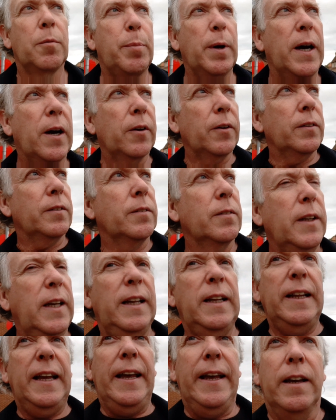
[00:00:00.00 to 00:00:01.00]
about
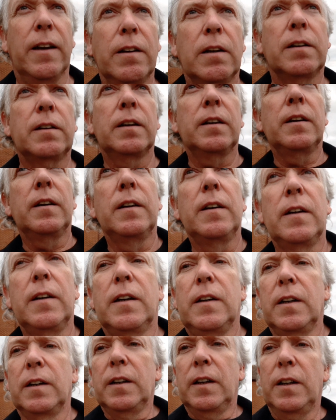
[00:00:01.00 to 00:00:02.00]
it here
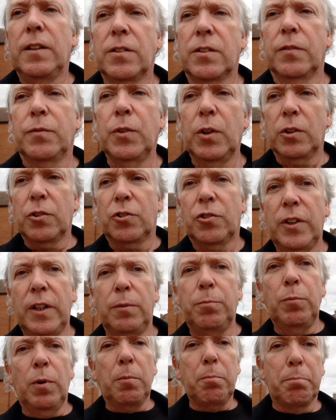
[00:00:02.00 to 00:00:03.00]
is I've not
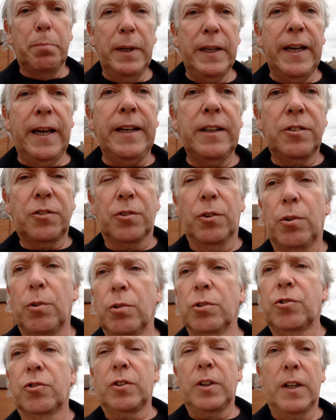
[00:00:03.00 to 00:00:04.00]
seen one big
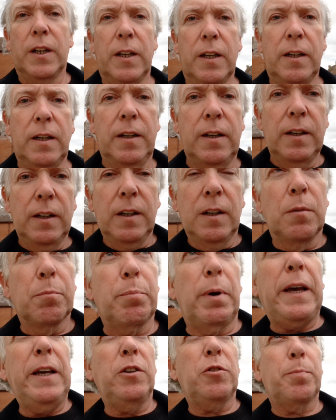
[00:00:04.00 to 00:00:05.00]
exhaust,
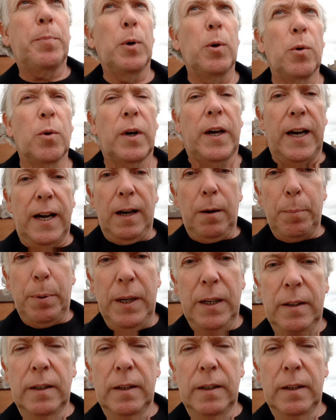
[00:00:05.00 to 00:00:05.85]
baseball cap,